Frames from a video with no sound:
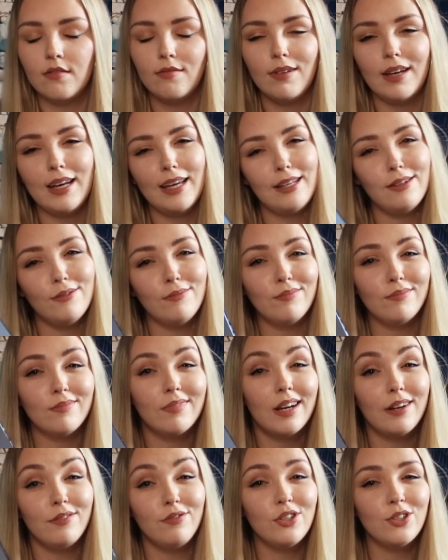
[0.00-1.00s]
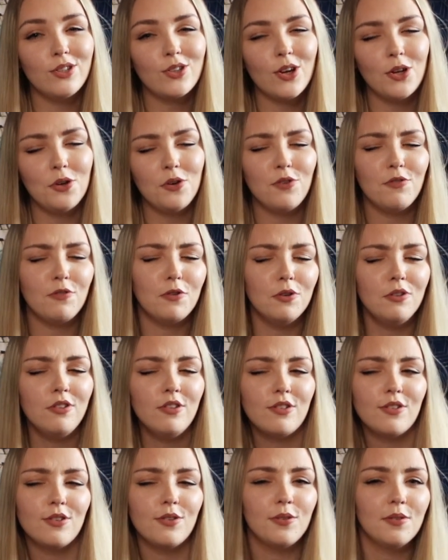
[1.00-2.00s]
and I've just got a new phone,
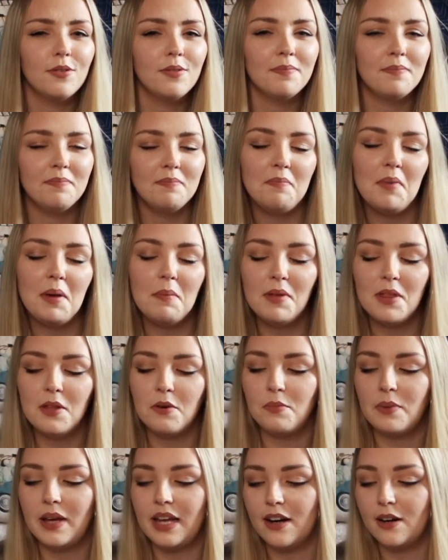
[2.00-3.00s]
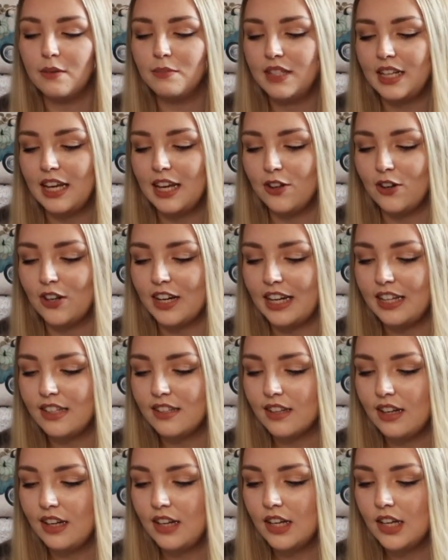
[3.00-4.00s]
so maybe they'll pair up together
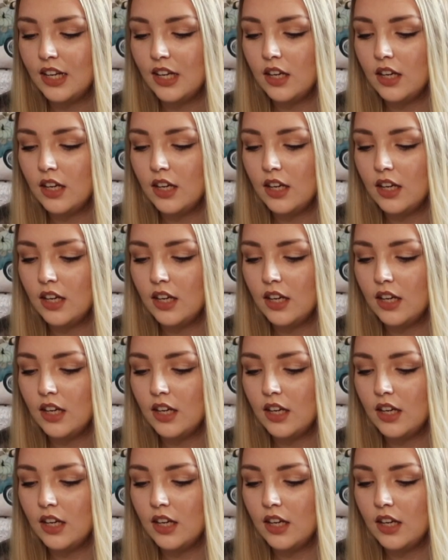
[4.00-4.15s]
nicely.